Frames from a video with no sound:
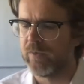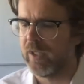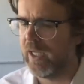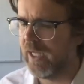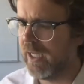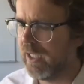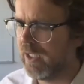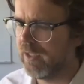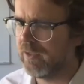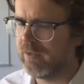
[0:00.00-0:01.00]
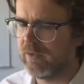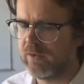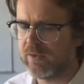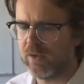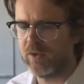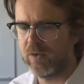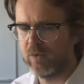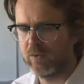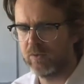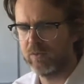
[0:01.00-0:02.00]
And
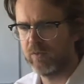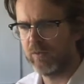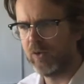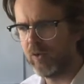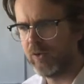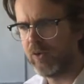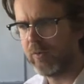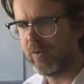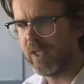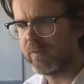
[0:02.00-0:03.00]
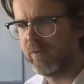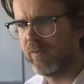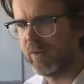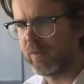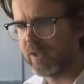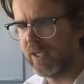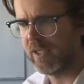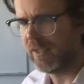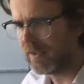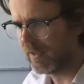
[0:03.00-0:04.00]
so, the human rights movement was like,
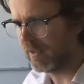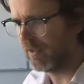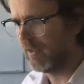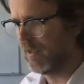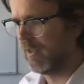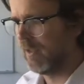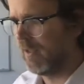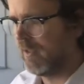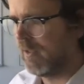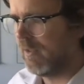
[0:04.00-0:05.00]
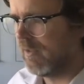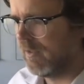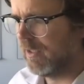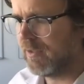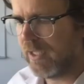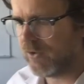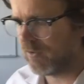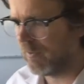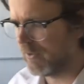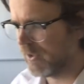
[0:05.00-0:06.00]
listen, international
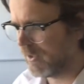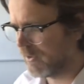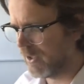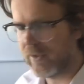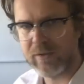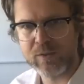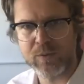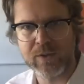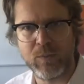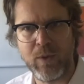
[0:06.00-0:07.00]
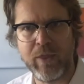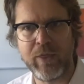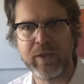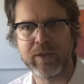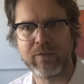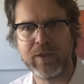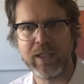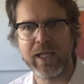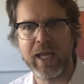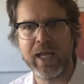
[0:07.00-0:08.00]
criminal justice was the one thing that
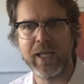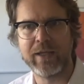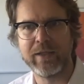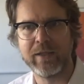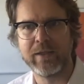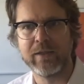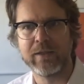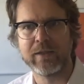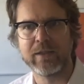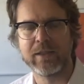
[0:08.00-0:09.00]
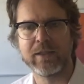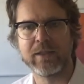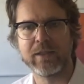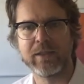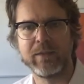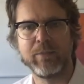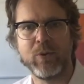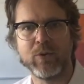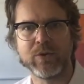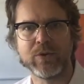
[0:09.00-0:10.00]
really had
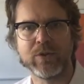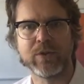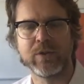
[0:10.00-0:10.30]
important